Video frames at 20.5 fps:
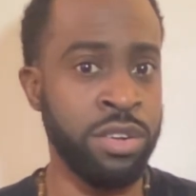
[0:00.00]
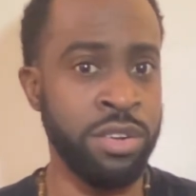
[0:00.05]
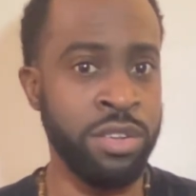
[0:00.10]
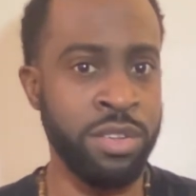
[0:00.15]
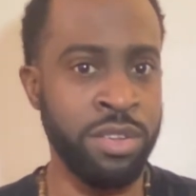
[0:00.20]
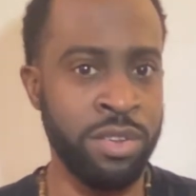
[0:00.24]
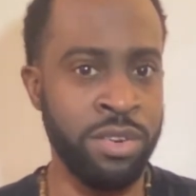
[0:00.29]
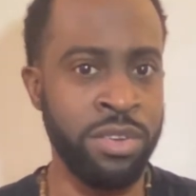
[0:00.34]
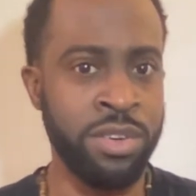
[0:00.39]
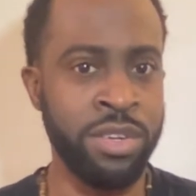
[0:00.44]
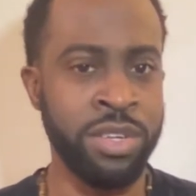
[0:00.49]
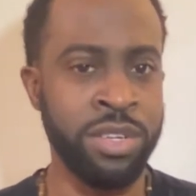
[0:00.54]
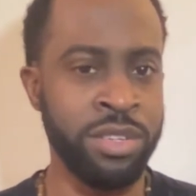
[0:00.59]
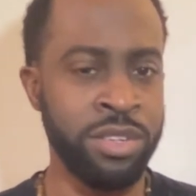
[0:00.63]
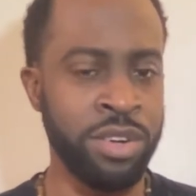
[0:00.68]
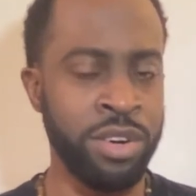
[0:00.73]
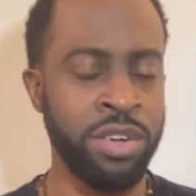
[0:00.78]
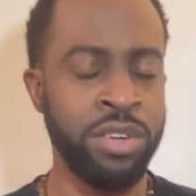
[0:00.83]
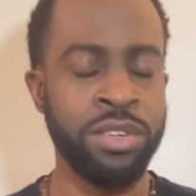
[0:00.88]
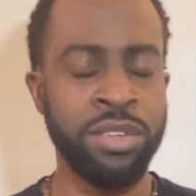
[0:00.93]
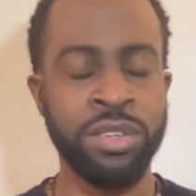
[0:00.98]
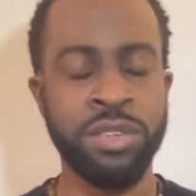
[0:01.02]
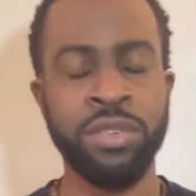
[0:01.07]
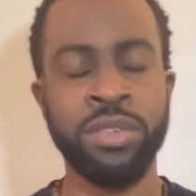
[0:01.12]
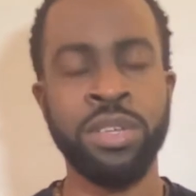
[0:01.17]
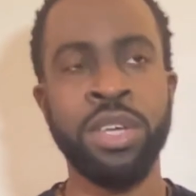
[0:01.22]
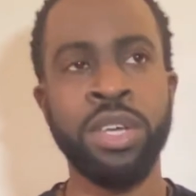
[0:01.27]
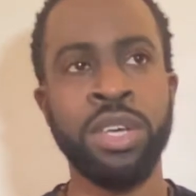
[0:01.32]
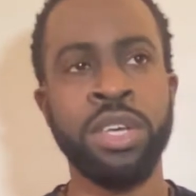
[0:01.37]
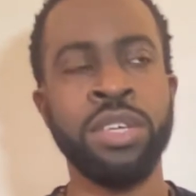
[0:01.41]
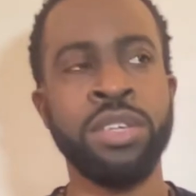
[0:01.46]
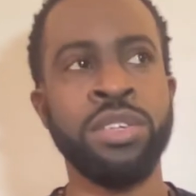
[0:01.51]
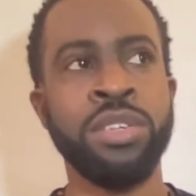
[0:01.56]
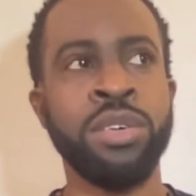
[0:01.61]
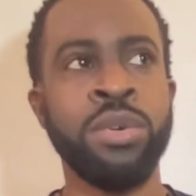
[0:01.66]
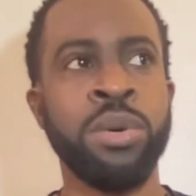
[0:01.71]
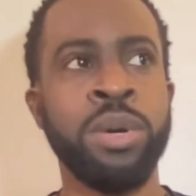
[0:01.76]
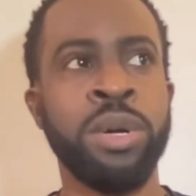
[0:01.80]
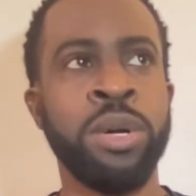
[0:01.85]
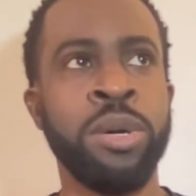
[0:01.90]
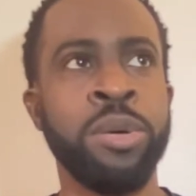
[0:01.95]
It doesn't hurt you.
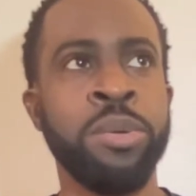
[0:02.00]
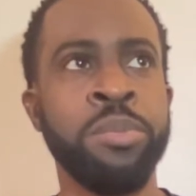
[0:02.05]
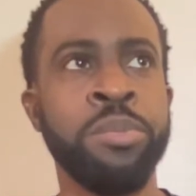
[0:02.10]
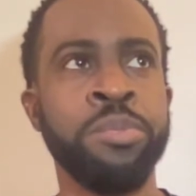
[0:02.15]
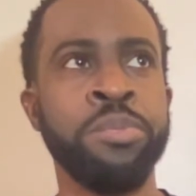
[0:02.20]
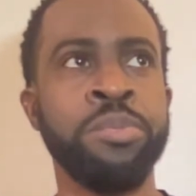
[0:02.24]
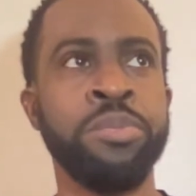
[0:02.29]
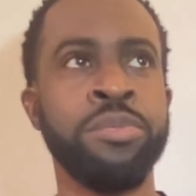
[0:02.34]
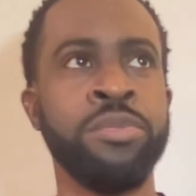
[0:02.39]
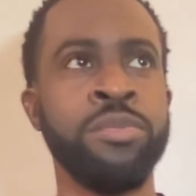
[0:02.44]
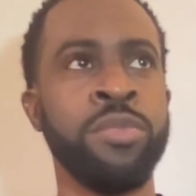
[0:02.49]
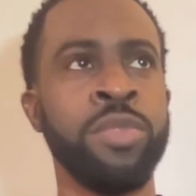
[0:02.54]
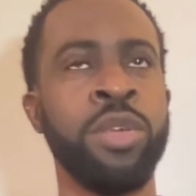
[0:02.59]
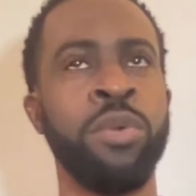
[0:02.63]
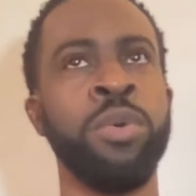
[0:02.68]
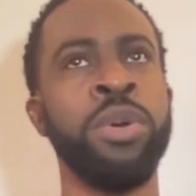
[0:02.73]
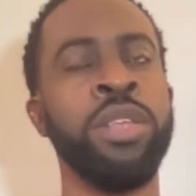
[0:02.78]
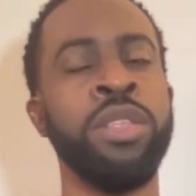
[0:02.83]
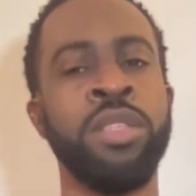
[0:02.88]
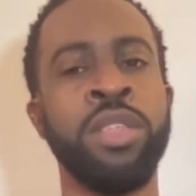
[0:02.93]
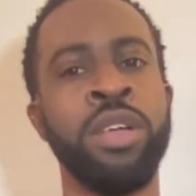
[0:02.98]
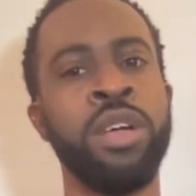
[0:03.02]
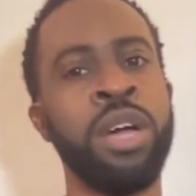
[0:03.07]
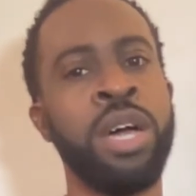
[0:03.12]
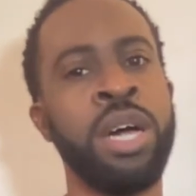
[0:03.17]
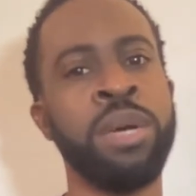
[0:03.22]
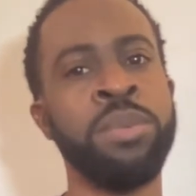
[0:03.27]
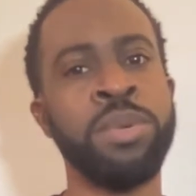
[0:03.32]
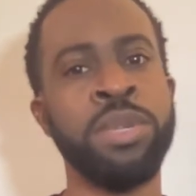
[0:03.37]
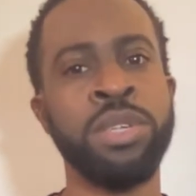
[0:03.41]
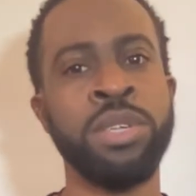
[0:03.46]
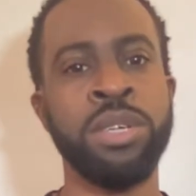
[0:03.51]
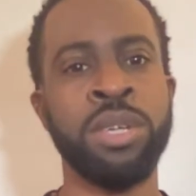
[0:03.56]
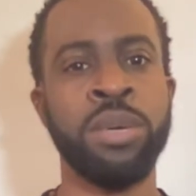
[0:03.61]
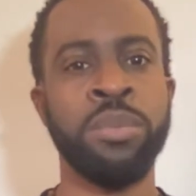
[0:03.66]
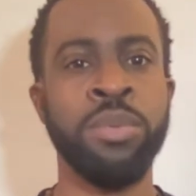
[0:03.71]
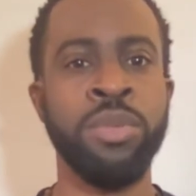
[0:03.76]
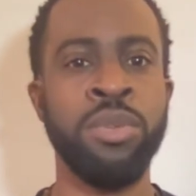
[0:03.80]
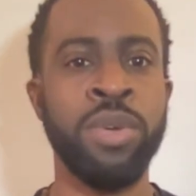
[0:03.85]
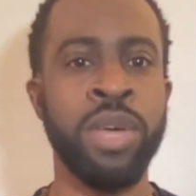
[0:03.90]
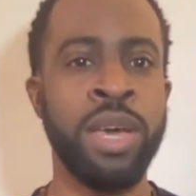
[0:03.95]
So the way that their options set
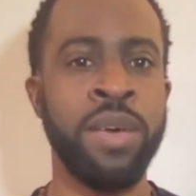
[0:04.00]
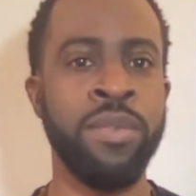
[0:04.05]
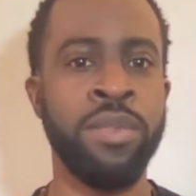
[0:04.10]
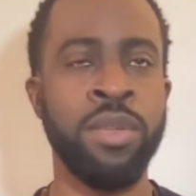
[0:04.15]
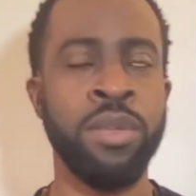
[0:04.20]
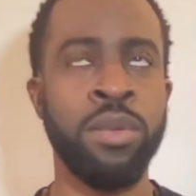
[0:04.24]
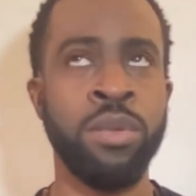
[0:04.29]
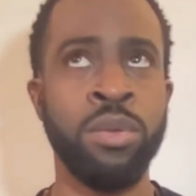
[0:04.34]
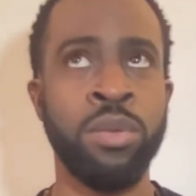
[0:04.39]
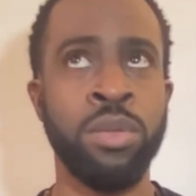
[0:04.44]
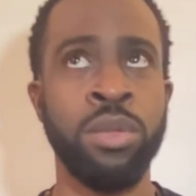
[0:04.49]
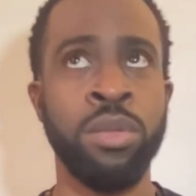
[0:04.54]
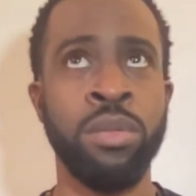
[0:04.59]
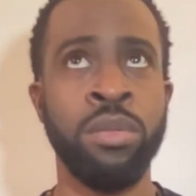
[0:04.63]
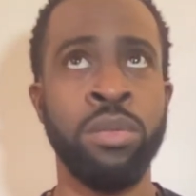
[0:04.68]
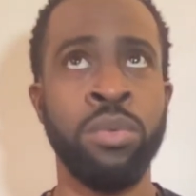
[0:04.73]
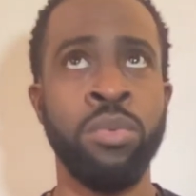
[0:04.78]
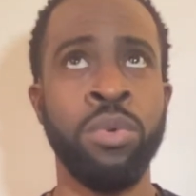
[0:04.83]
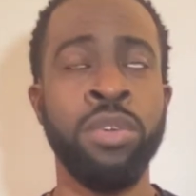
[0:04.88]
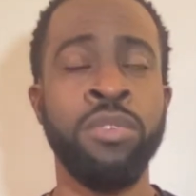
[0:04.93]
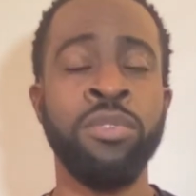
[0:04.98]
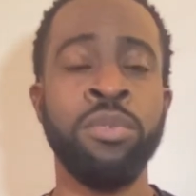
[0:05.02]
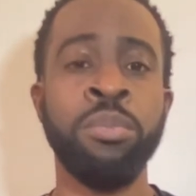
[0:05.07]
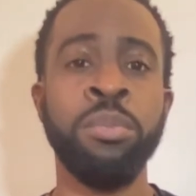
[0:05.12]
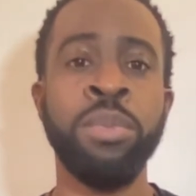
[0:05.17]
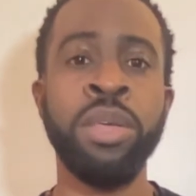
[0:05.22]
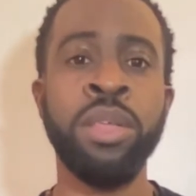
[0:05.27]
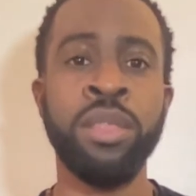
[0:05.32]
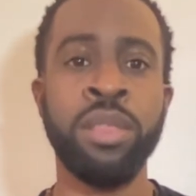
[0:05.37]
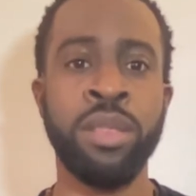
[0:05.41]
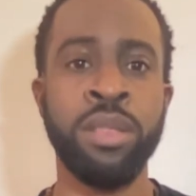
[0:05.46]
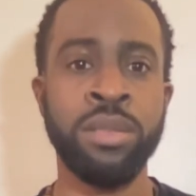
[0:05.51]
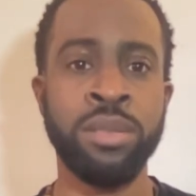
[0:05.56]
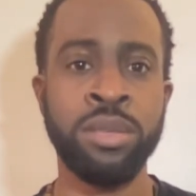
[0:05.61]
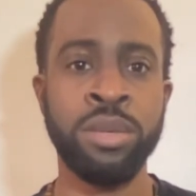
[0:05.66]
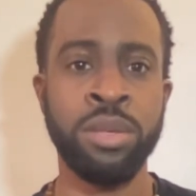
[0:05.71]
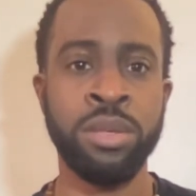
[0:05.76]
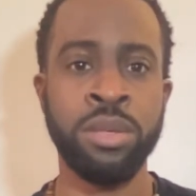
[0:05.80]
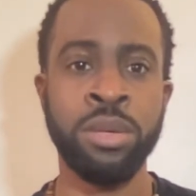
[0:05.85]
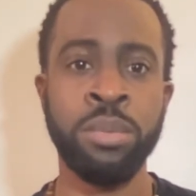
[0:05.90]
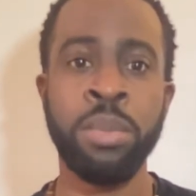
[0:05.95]
up, you have the way for me
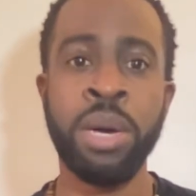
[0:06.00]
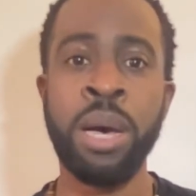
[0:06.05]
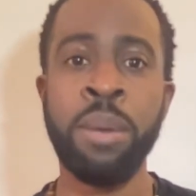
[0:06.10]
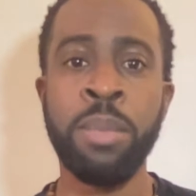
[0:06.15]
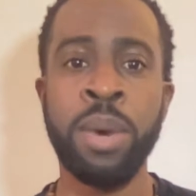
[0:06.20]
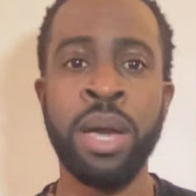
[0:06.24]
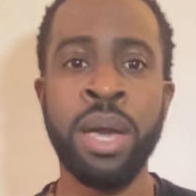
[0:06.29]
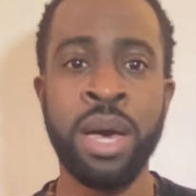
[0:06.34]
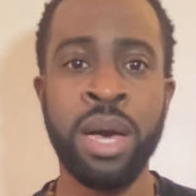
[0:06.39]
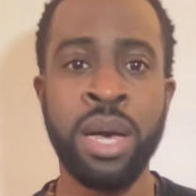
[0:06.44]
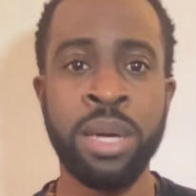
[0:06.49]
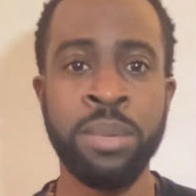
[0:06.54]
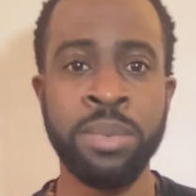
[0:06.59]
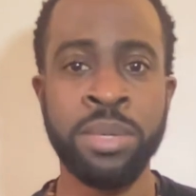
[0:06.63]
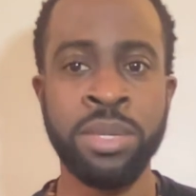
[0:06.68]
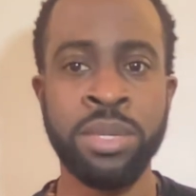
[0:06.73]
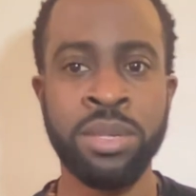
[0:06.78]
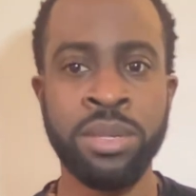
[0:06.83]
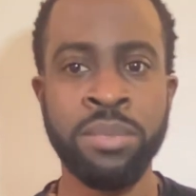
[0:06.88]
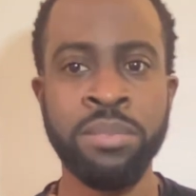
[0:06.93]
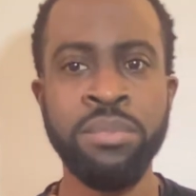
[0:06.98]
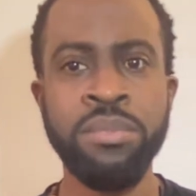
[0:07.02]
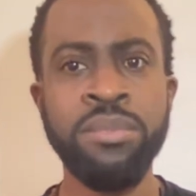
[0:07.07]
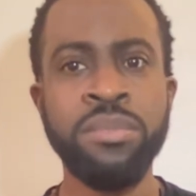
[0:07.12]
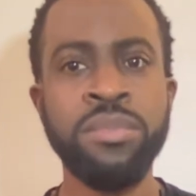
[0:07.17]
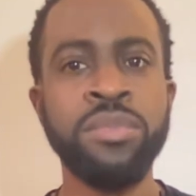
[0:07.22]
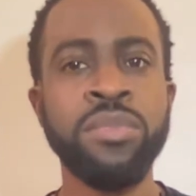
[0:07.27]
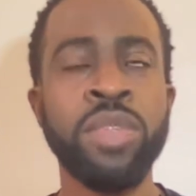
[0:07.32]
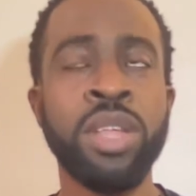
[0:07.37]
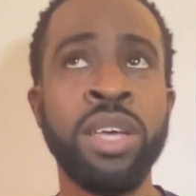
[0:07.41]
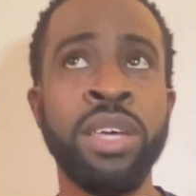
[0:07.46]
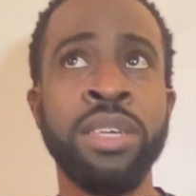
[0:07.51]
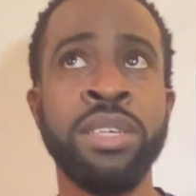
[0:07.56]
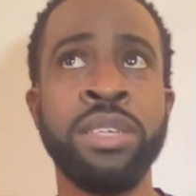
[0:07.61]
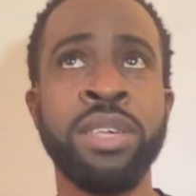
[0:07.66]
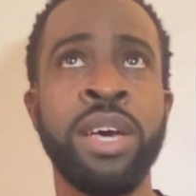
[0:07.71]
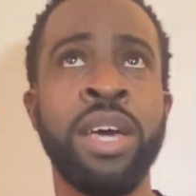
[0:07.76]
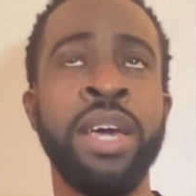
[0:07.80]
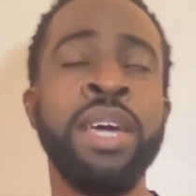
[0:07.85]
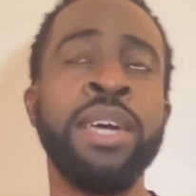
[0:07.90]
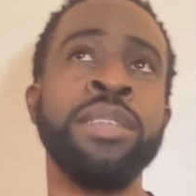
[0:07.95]
to buy my options is
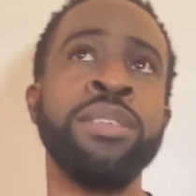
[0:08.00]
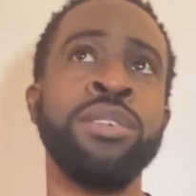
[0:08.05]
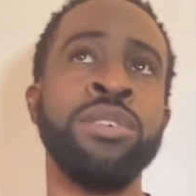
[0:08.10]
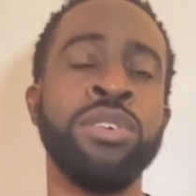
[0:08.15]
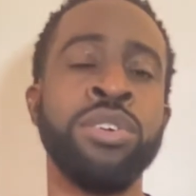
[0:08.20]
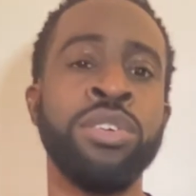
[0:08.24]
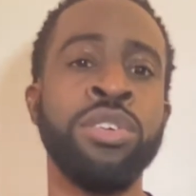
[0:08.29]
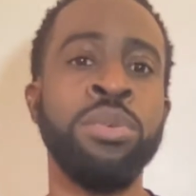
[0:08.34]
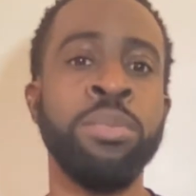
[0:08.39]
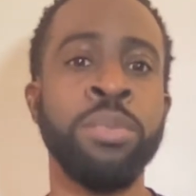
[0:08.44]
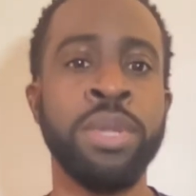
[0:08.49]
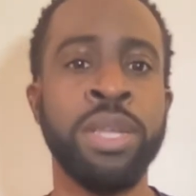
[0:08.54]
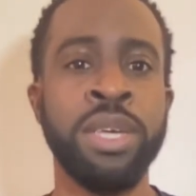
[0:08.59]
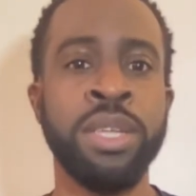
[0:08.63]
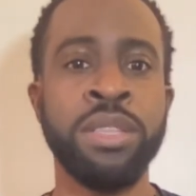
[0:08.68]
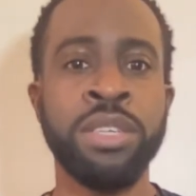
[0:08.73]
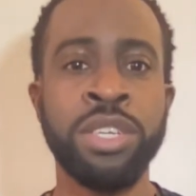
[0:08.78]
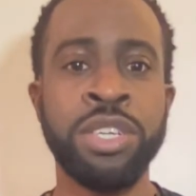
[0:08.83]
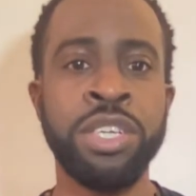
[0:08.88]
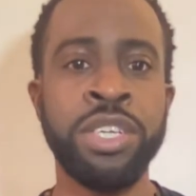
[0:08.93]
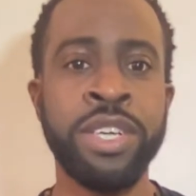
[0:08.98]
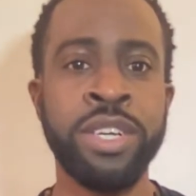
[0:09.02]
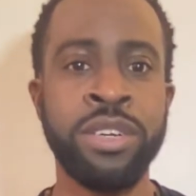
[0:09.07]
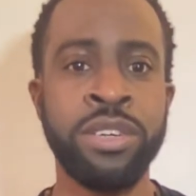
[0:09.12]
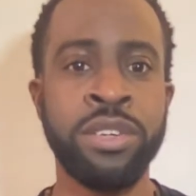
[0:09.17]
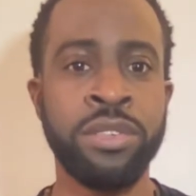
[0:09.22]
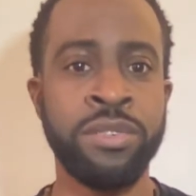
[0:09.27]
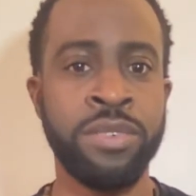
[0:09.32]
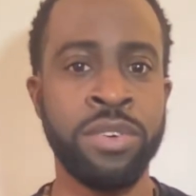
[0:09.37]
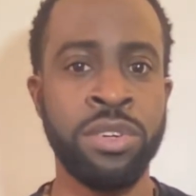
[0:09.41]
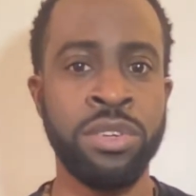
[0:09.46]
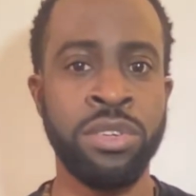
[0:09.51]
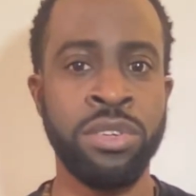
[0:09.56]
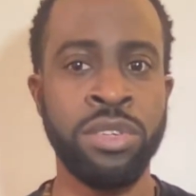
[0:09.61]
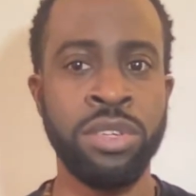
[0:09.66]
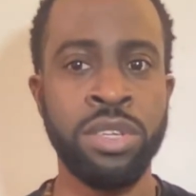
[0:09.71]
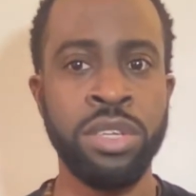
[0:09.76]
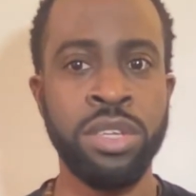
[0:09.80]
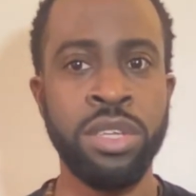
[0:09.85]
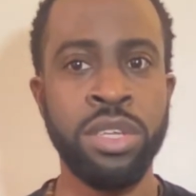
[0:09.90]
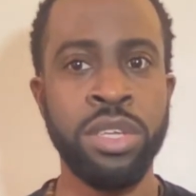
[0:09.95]
I had to accumulate the shares first
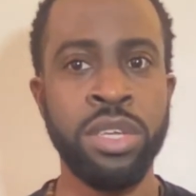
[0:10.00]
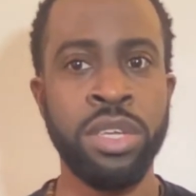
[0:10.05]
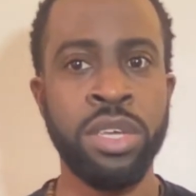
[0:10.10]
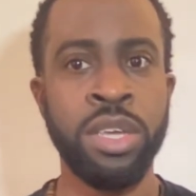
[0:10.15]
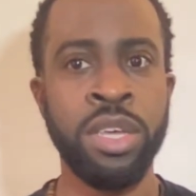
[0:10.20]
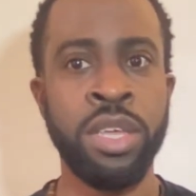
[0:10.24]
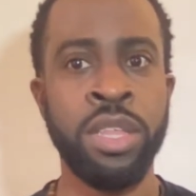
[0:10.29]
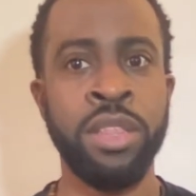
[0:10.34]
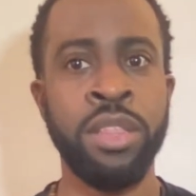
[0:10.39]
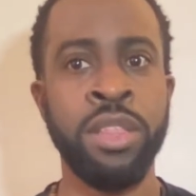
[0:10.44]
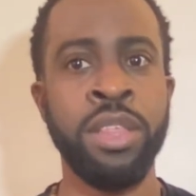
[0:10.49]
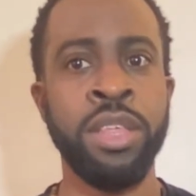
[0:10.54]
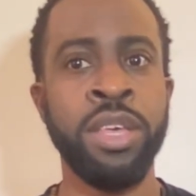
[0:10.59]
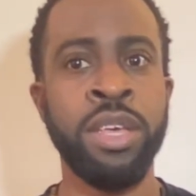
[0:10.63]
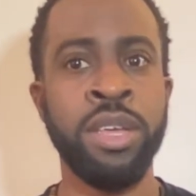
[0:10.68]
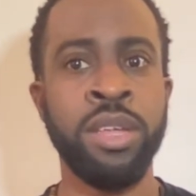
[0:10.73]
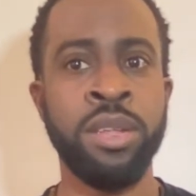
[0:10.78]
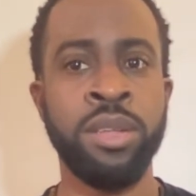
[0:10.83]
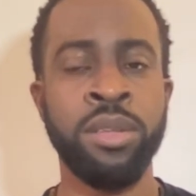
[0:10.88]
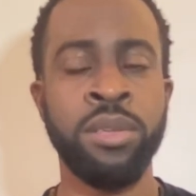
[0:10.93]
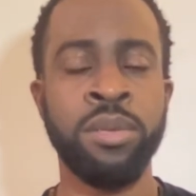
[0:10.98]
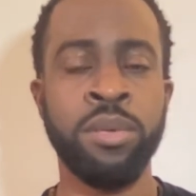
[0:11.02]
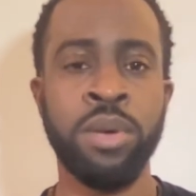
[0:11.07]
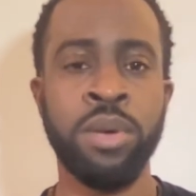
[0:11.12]
and then